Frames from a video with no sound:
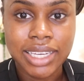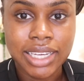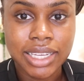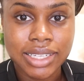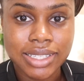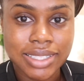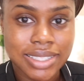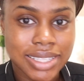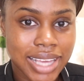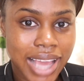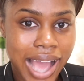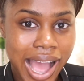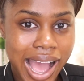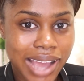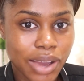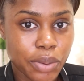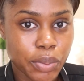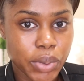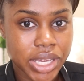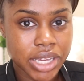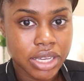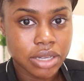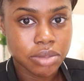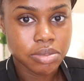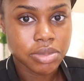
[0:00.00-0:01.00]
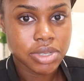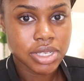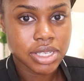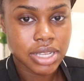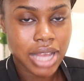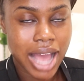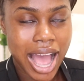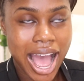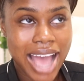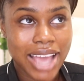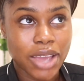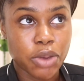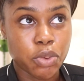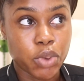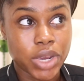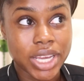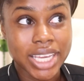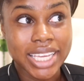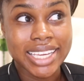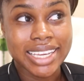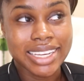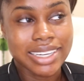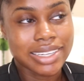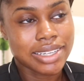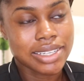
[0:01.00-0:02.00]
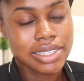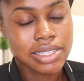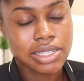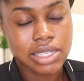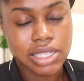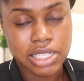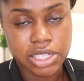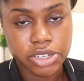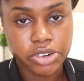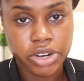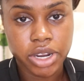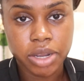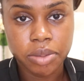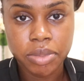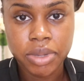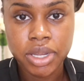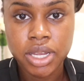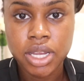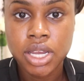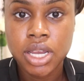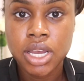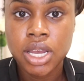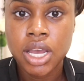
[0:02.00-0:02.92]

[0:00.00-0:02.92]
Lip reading: It is the Eye Waken serum.